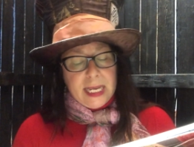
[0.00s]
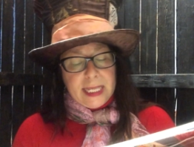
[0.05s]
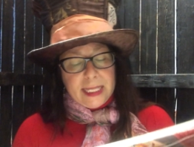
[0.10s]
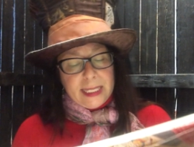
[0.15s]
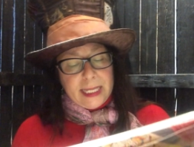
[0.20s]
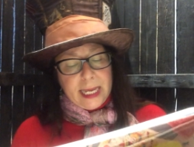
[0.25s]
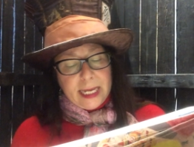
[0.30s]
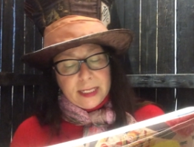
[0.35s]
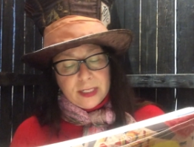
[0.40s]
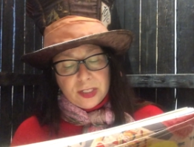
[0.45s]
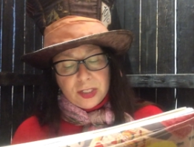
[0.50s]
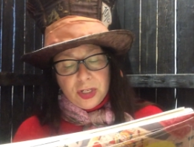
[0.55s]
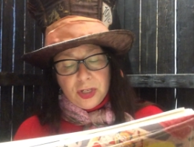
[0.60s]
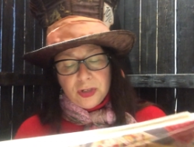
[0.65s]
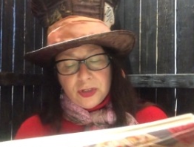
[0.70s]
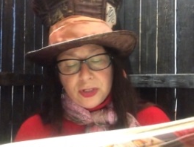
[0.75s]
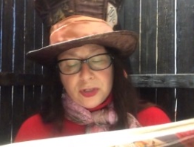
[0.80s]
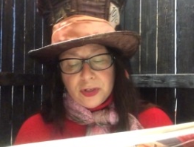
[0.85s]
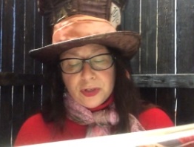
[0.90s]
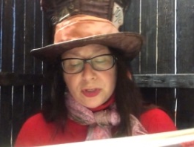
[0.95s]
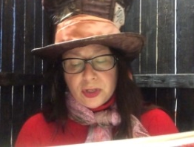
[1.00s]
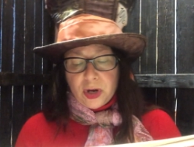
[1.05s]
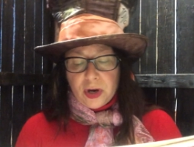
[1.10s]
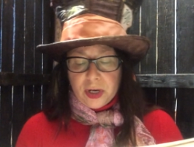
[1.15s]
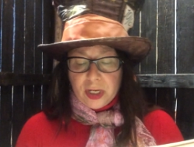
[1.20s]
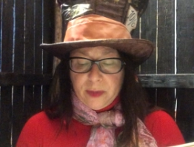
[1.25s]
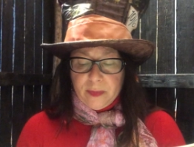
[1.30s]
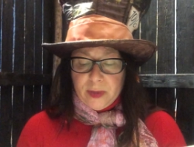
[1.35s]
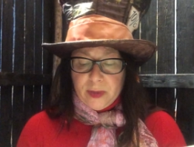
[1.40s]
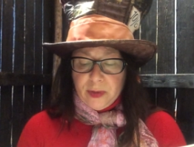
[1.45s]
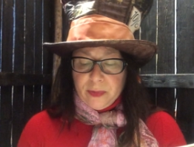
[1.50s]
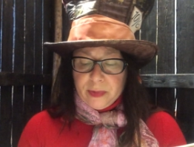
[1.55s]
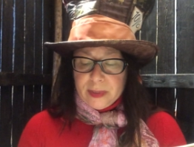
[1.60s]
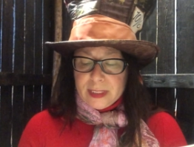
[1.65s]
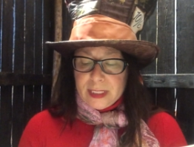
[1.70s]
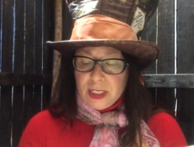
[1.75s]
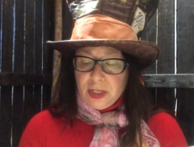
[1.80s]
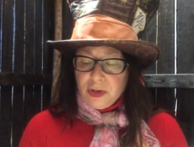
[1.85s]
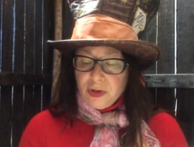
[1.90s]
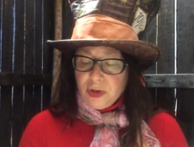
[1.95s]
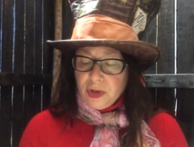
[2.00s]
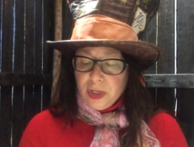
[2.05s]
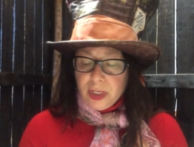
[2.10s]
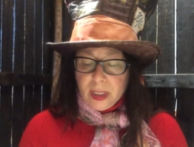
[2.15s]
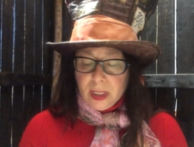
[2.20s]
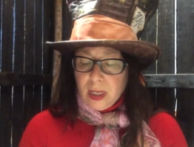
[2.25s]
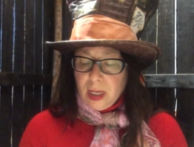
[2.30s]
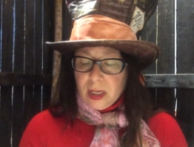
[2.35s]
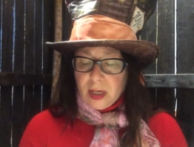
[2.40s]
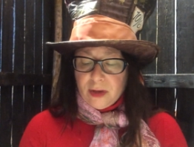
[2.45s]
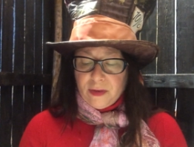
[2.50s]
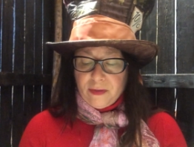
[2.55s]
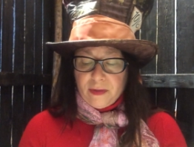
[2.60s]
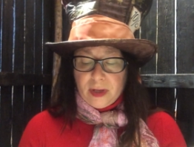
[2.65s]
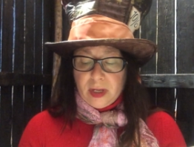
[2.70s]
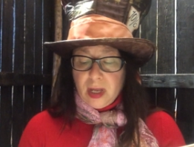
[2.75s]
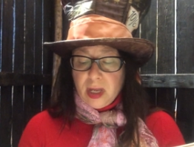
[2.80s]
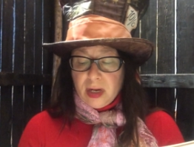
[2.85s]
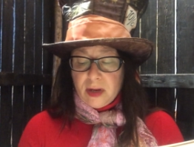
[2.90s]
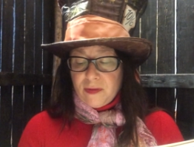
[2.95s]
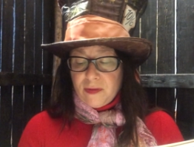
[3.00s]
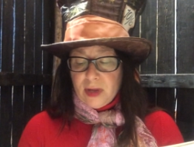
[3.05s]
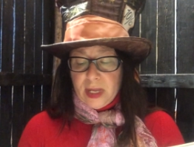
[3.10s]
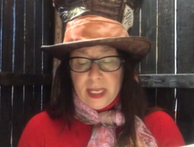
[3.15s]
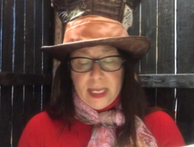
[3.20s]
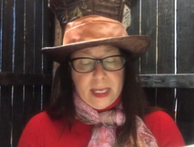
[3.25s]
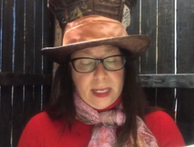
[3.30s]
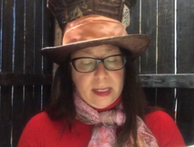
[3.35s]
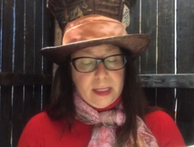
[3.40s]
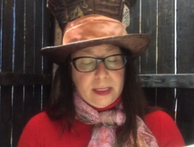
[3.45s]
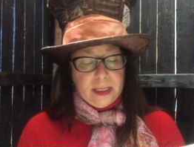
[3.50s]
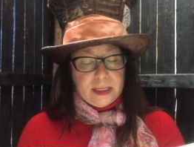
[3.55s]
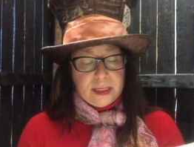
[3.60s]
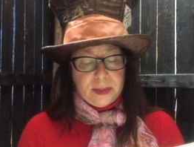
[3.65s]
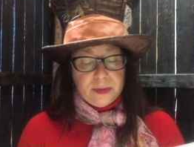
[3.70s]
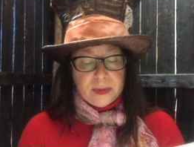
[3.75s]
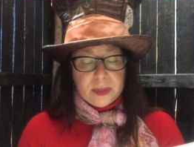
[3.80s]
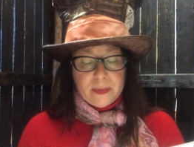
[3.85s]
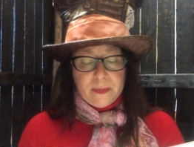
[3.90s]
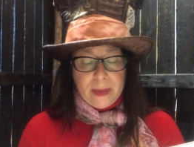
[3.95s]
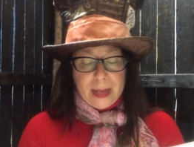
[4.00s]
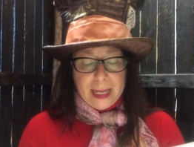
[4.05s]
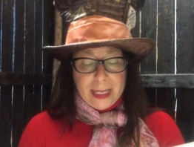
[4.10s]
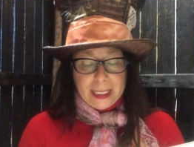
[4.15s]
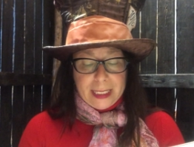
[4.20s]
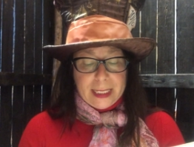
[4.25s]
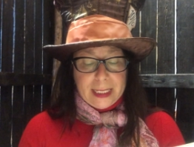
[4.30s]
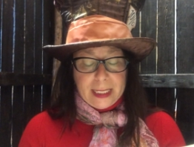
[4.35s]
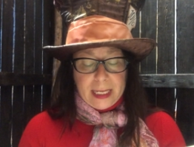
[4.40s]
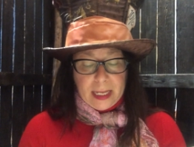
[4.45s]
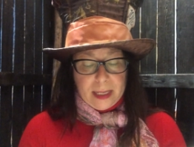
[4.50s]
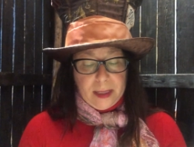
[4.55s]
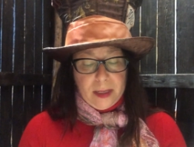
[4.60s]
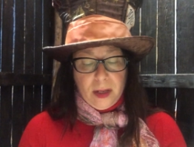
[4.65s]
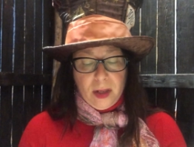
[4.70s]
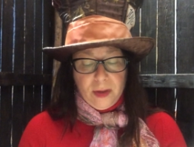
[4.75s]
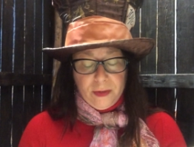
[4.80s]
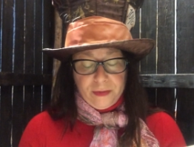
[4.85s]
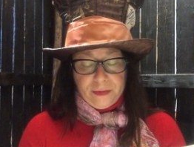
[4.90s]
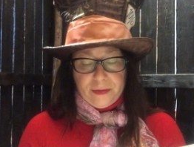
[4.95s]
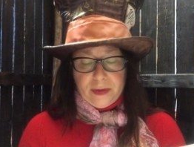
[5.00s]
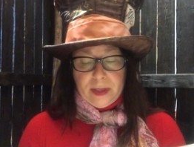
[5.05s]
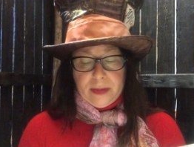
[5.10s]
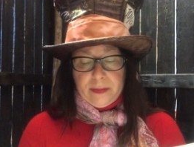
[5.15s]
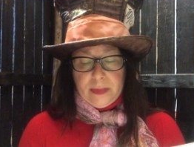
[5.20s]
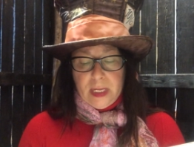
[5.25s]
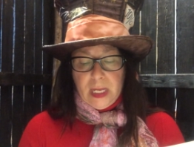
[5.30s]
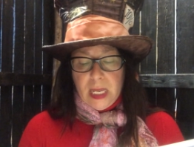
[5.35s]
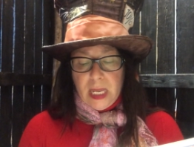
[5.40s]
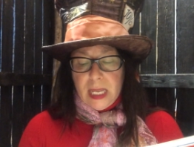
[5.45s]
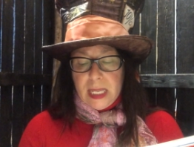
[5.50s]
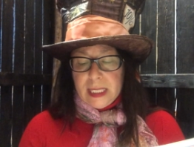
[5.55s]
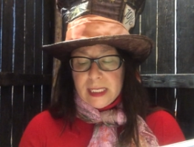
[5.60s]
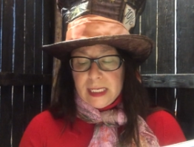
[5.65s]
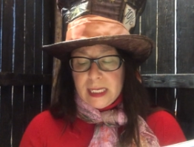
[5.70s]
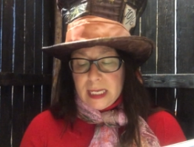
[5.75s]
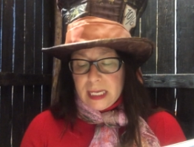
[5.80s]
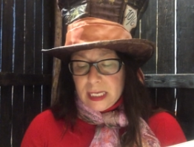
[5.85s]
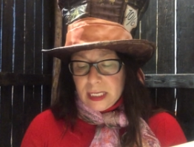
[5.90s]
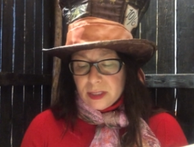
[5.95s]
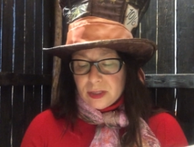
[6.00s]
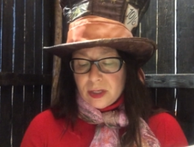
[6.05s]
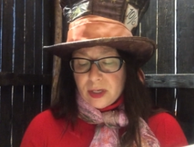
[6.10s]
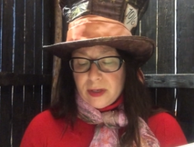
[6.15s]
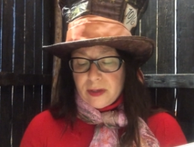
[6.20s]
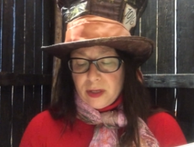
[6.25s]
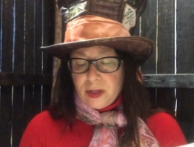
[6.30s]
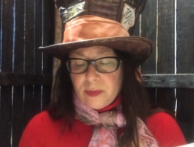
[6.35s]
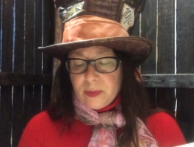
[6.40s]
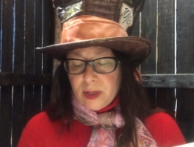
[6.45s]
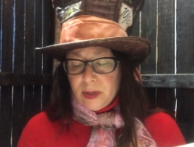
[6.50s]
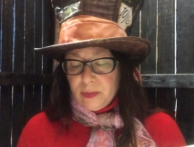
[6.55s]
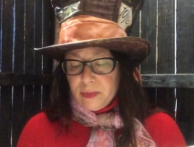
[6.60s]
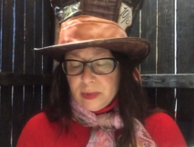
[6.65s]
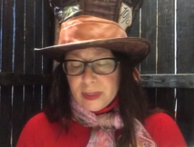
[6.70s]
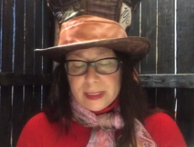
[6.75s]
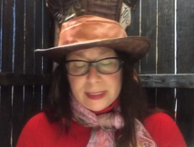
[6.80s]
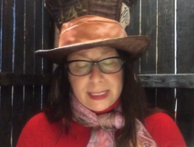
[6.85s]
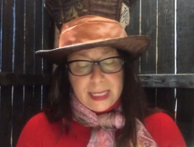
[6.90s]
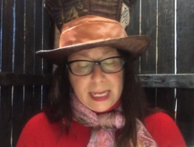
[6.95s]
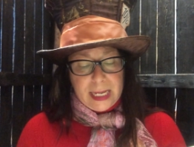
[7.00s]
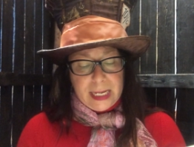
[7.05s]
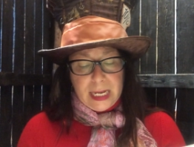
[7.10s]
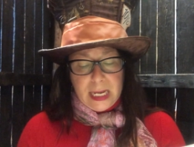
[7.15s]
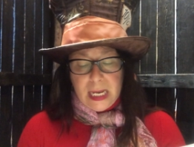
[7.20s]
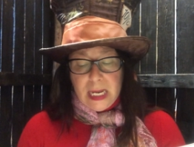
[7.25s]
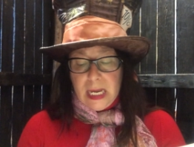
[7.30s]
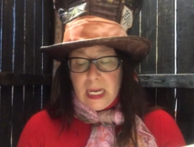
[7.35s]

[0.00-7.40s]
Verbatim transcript: The executioner's argument was that you couldn't cut, cut off a head unless there was a body to cut it off from. The king's argument was that